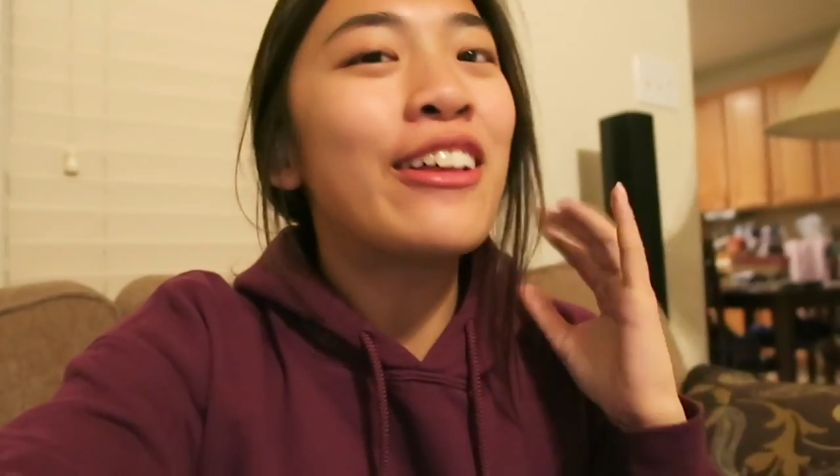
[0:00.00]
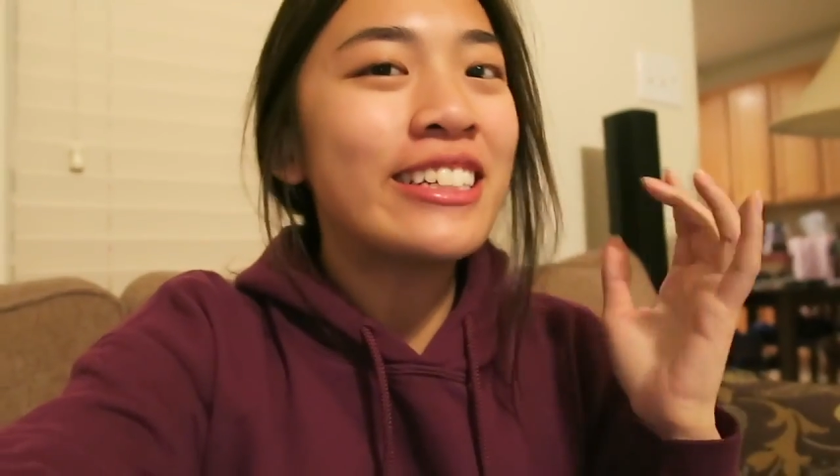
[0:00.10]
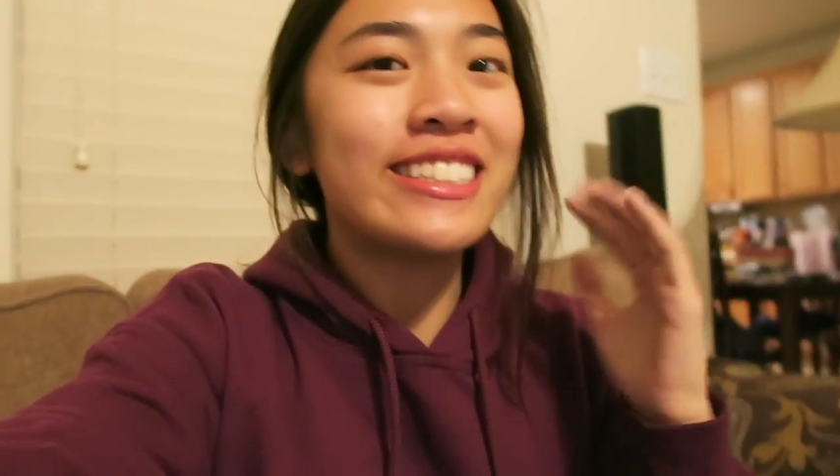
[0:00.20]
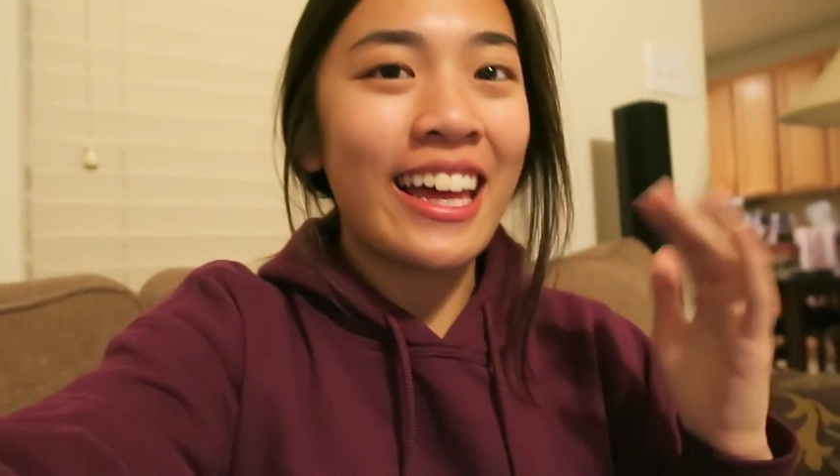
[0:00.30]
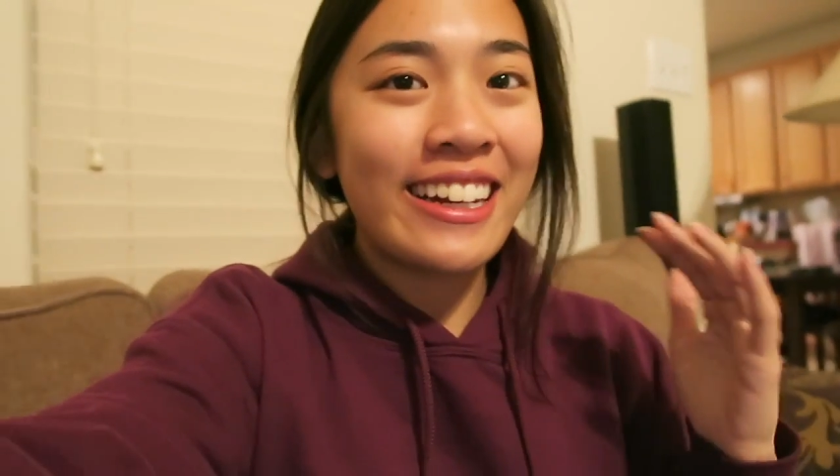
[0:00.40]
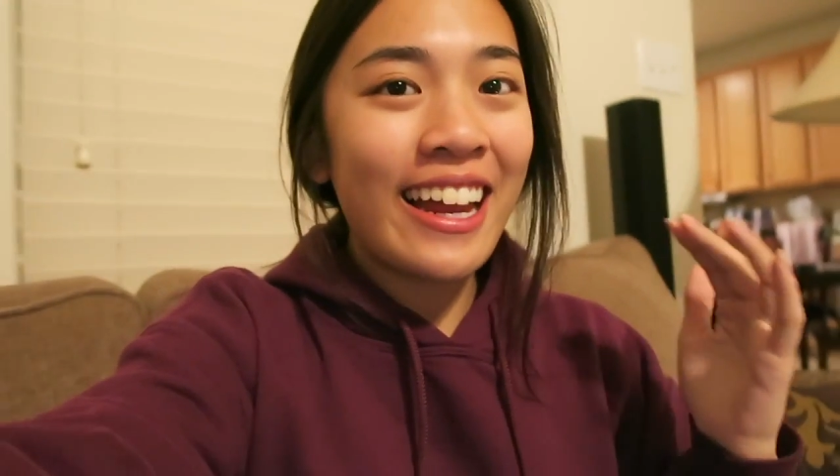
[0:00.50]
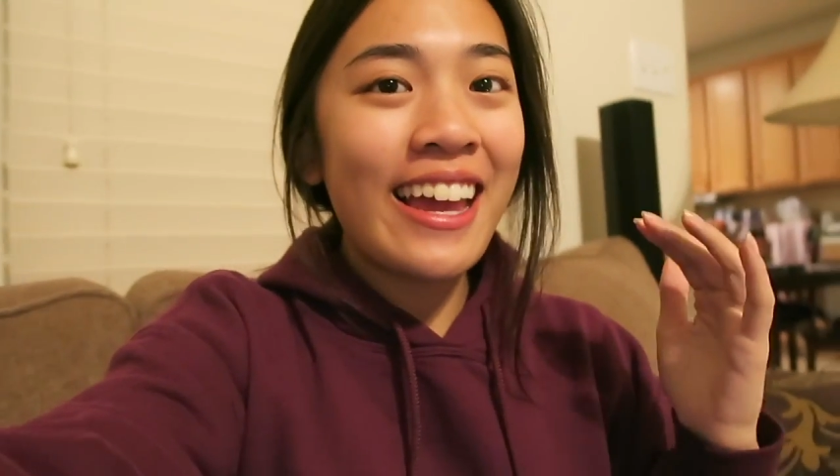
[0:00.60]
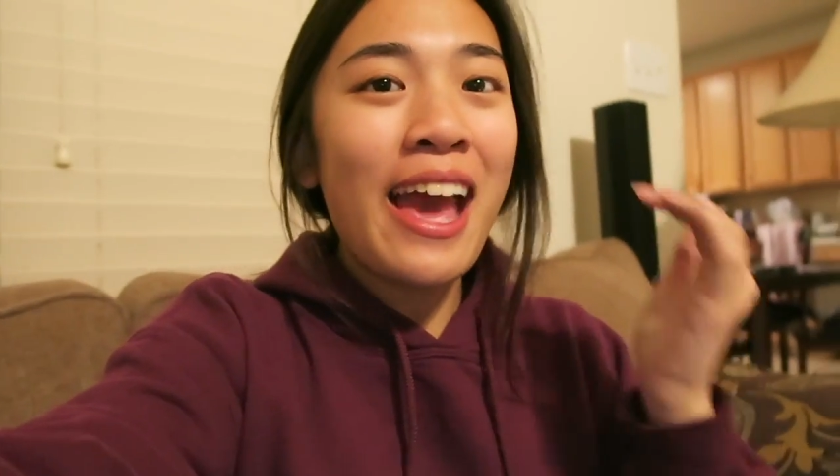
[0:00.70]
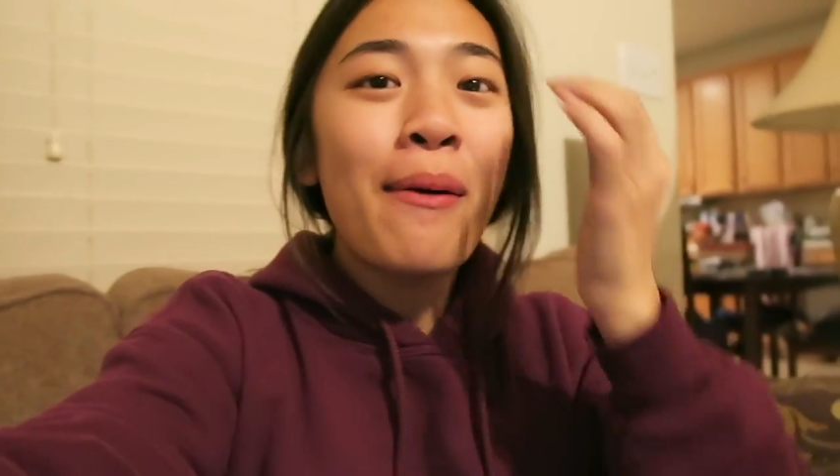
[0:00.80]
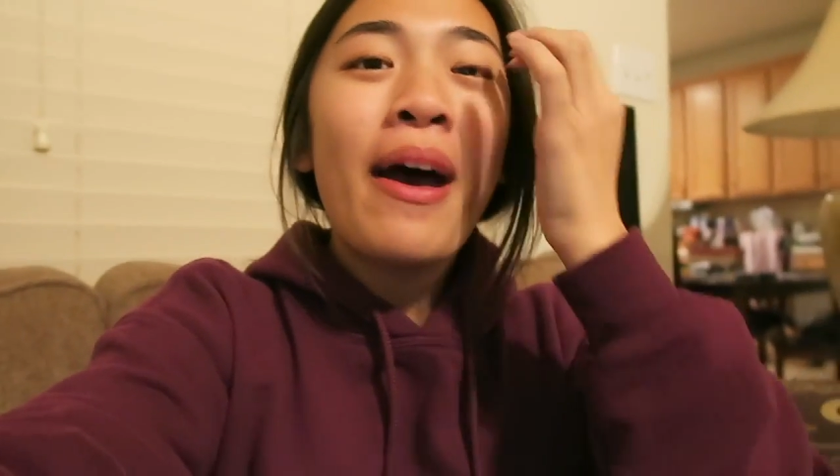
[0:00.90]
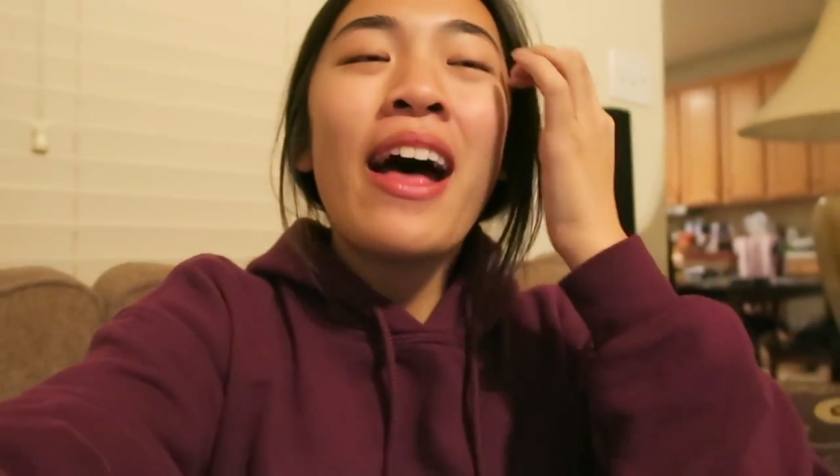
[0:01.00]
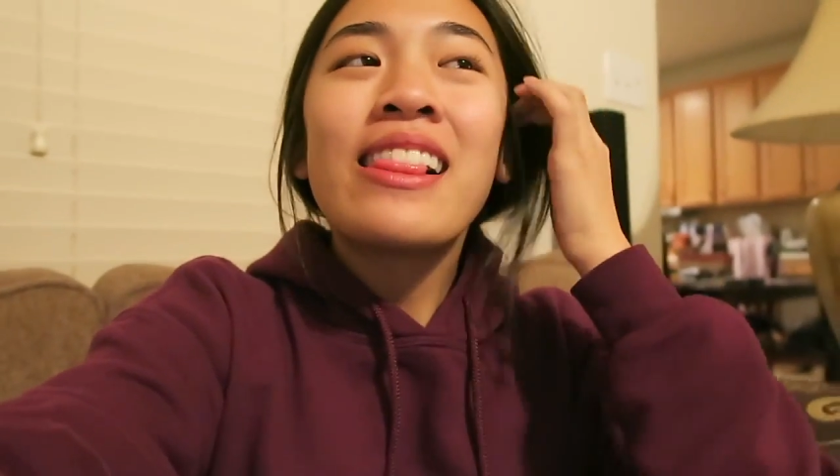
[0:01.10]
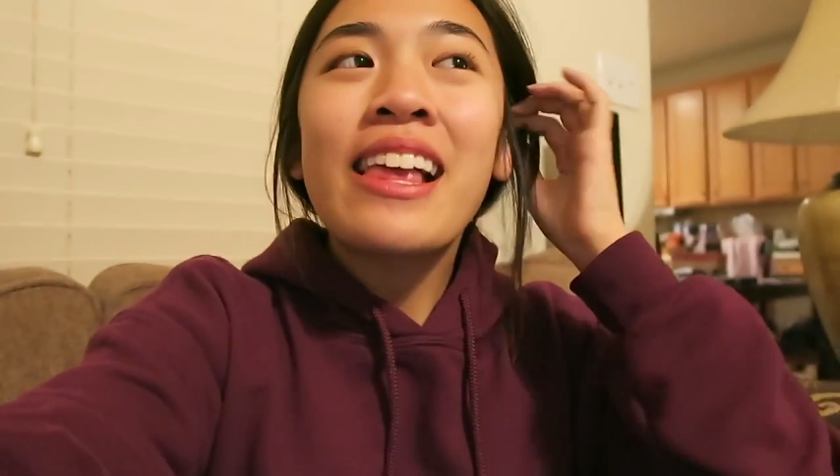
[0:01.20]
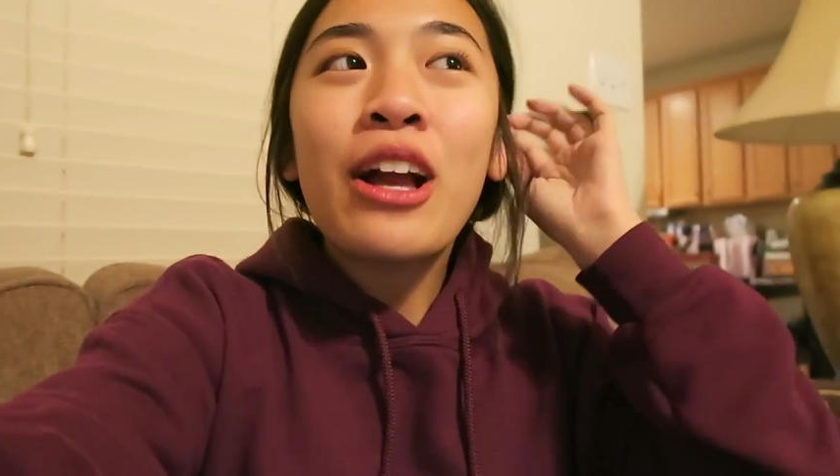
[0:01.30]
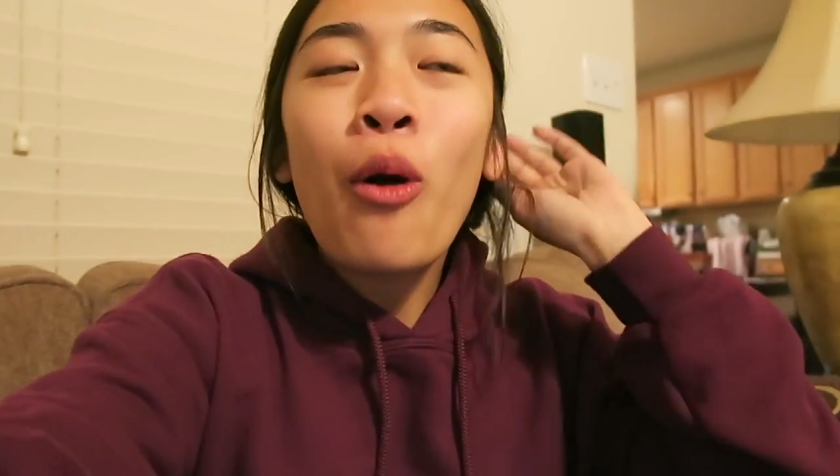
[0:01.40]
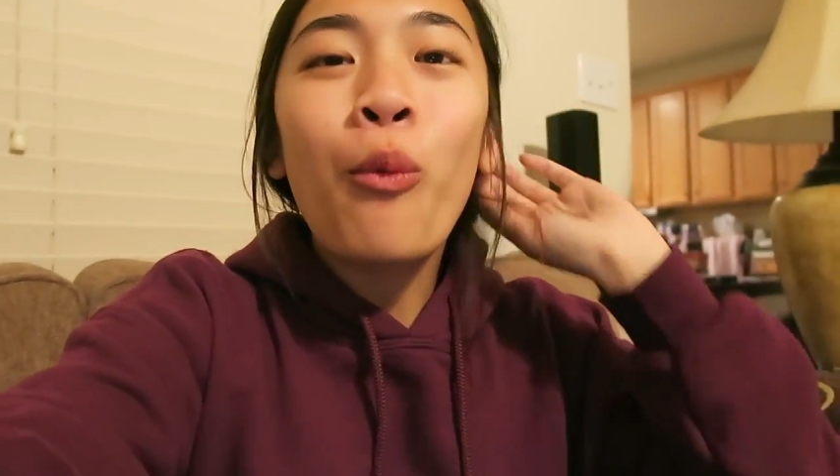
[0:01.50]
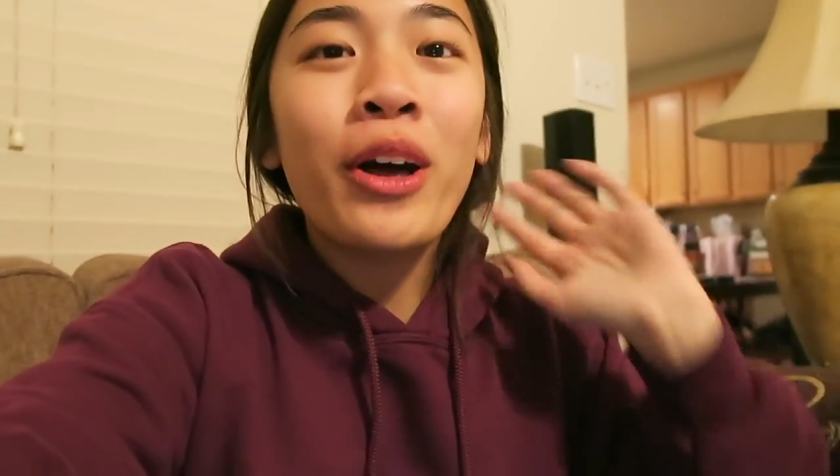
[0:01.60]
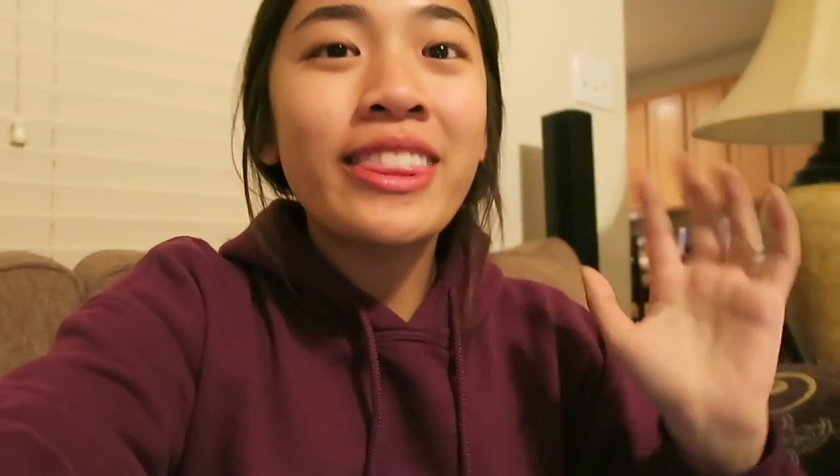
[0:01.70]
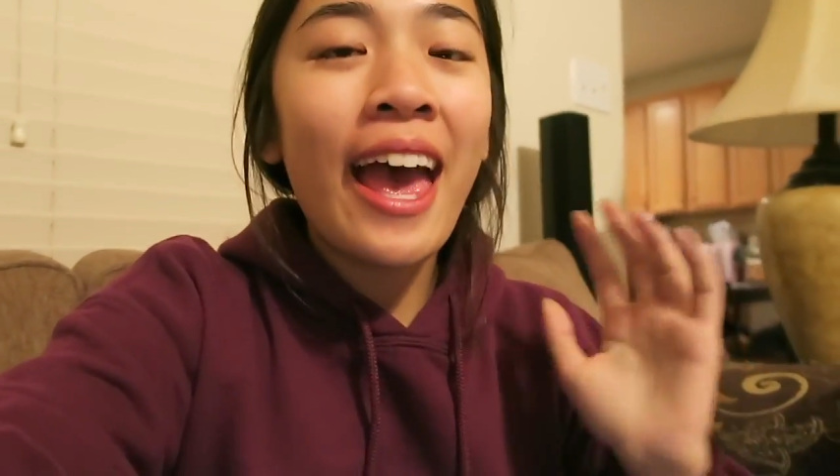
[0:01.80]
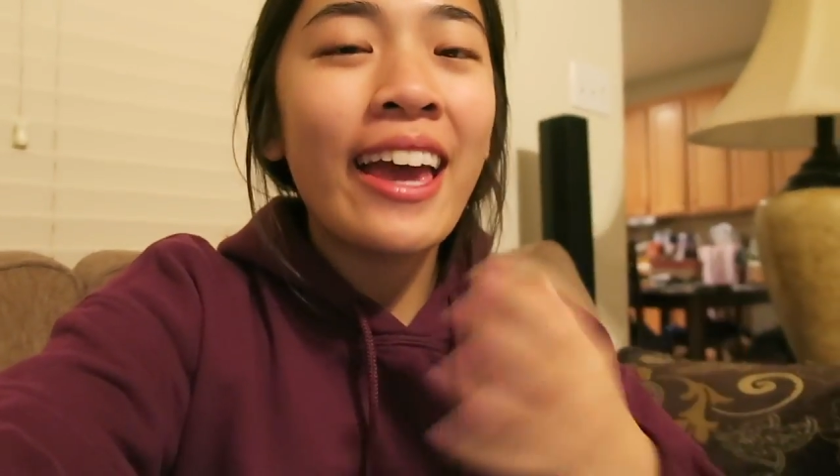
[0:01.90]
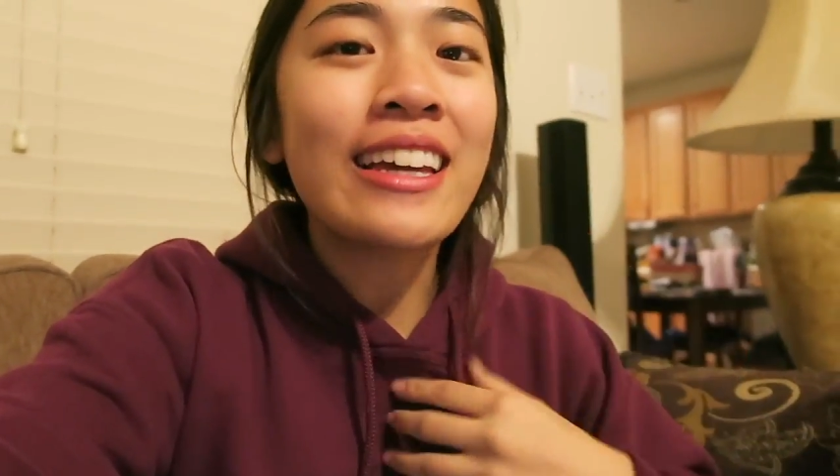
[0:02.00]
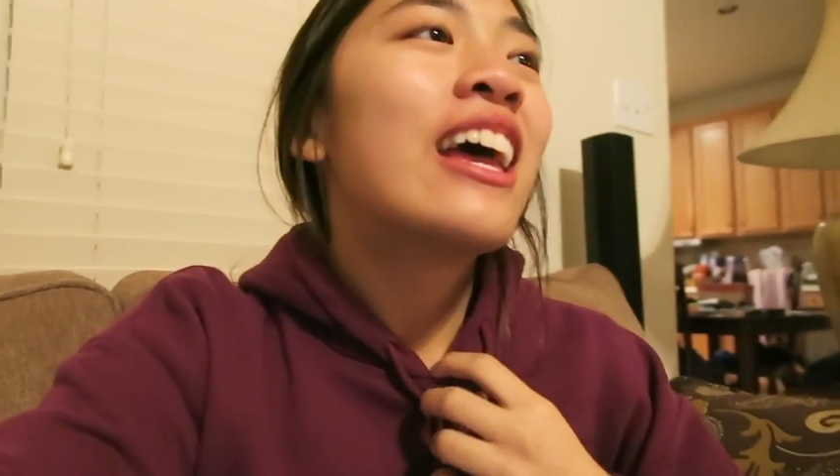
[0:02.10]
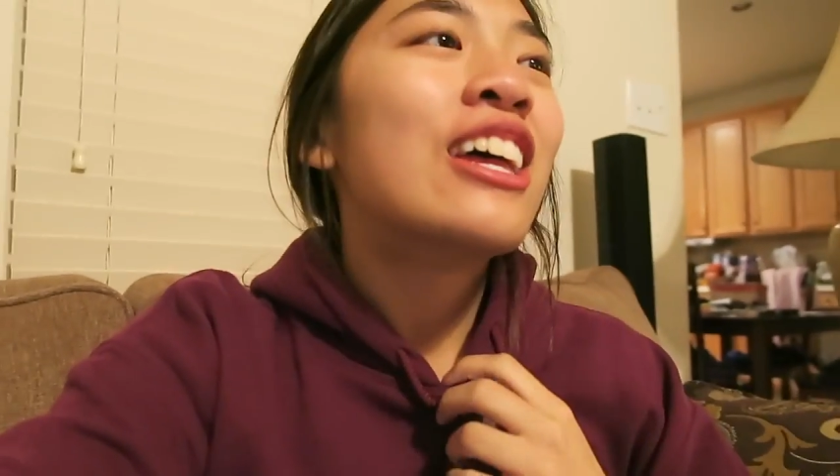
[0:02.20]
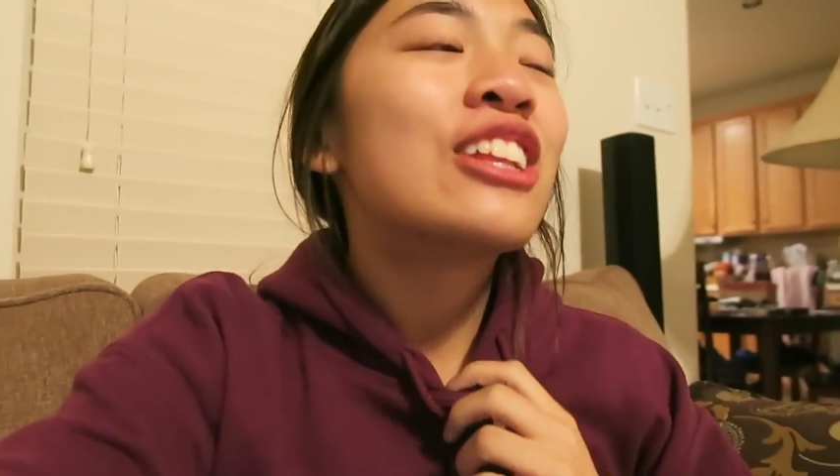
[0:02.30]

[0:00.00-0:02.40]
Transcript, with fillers: how excited I am. Like, what the heck?